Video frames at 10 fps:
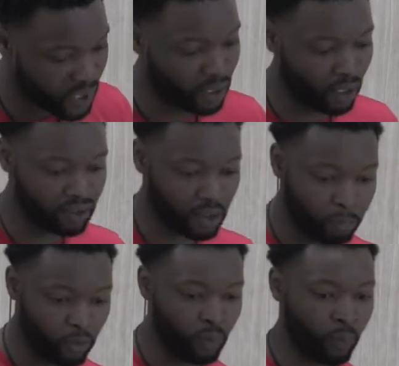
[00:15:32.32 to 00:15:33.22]
it got to
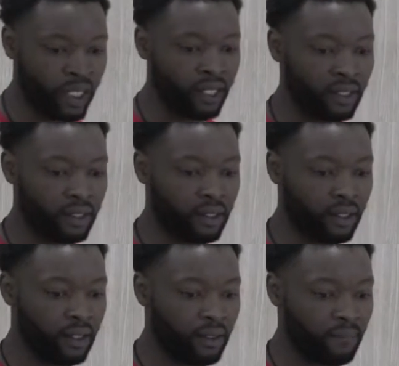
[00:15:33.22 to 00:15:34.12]
the point where,
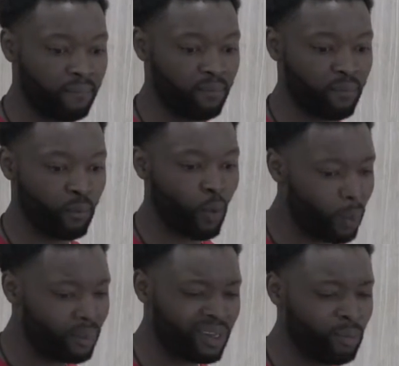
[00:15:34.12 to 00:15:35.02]

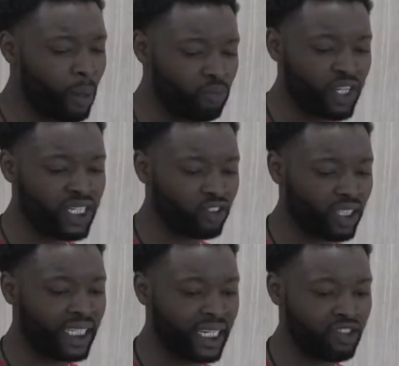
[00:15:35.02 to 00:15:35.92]
what I'm really
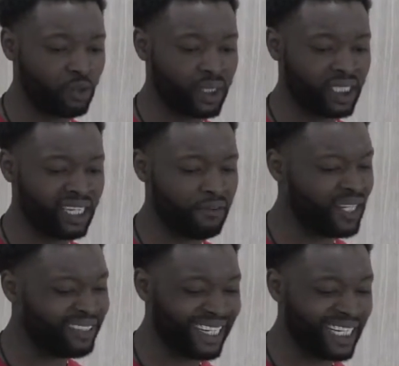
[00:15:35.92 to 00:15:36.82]
trying to get to is, if
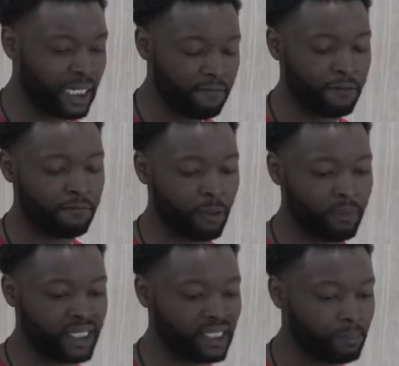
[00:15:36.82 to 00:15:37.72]
you take anything
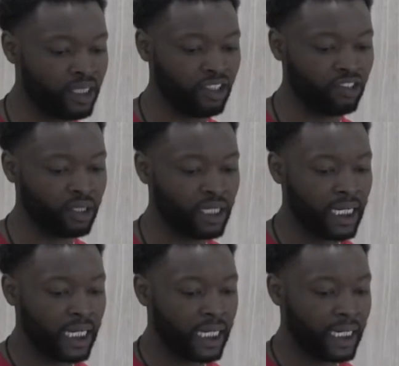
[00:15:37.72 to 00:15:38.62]
from this speech,
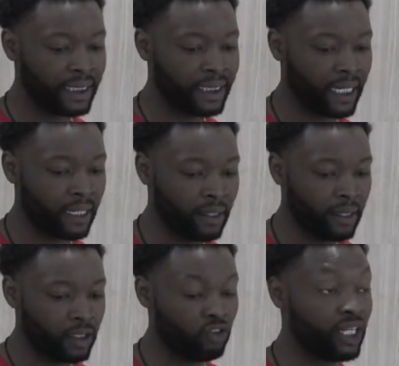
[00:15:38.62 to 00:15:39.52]
is
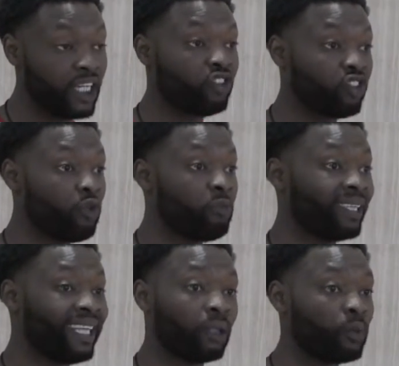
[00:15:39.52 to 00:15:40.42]
that the relationship with
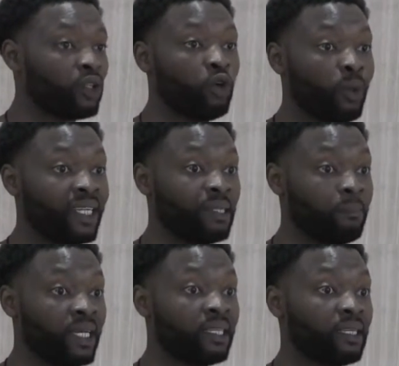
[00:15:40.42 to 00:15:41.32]
my dad wasn't always
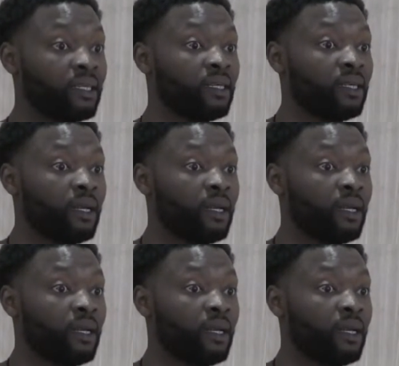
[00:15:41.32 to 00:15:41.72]
the best,